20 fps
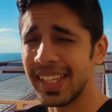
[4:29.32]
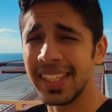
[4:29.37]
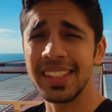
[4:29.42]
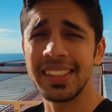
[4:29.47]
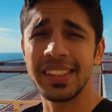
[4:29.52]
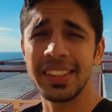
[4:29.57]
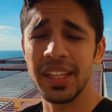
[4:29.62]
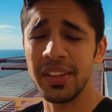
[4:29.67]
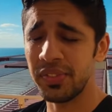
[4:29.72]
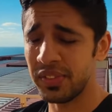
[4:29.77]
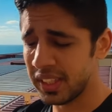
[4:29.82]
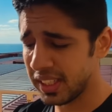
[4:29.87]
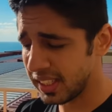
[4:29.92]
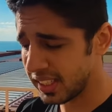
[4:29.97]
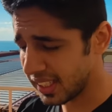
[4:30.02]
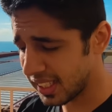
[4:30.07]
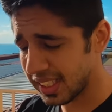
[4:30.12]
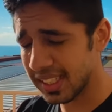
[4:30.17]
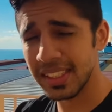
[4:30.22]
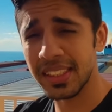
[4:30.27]
then safety
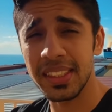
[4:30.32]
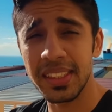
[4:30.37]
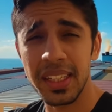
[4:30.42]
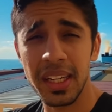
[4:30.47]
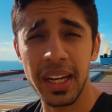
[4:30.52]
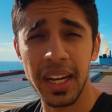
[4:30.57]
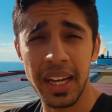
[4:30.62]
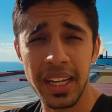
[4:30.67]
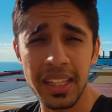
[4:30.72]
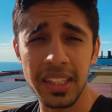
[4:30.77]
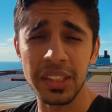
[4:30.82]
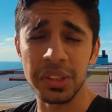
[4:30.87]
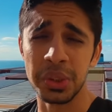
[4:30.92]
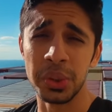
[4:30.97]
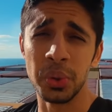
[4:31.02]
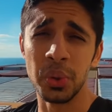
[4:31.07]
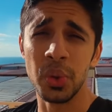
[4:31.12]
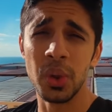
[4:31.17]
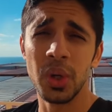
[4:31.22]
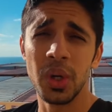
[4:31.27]
is an
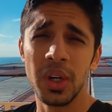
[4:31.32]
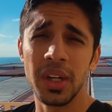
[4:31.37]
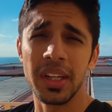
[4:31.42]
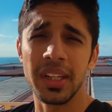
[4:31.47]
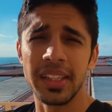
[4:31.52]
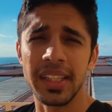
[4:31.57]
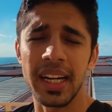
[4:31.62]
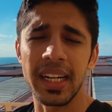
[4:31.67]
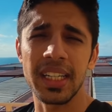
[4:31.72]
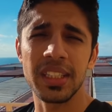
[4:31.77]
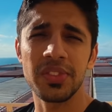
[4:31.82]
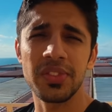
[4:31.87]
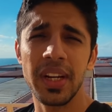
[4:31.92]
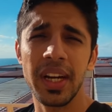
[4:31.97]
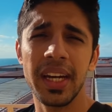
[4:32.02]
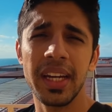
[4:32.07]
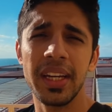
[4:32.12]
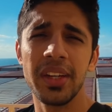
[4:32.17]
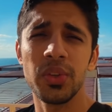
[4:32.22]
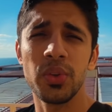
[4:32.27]
issue. That is
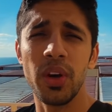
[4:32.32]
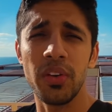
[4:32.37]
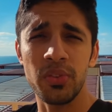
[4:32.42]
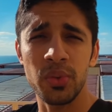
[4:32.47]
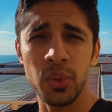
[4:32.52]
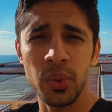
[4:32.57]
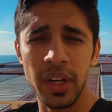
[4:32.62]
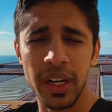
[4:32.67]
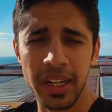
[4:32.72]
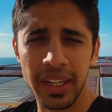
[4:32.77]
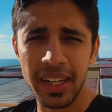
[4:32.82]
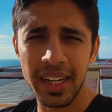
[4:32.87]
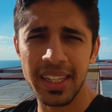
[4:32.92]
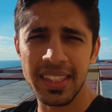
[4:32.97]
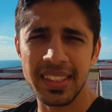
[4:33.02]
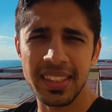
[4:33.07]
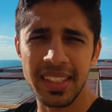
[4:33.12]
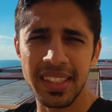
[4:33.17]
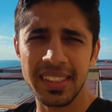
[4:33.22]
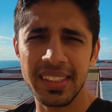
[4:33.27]
why you have to
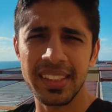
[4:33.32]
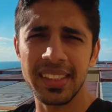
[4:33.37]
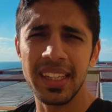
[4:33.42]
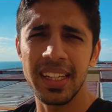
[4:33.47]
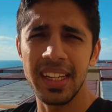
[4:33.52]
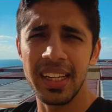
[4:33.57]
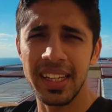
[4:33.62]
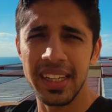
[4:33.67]
address this.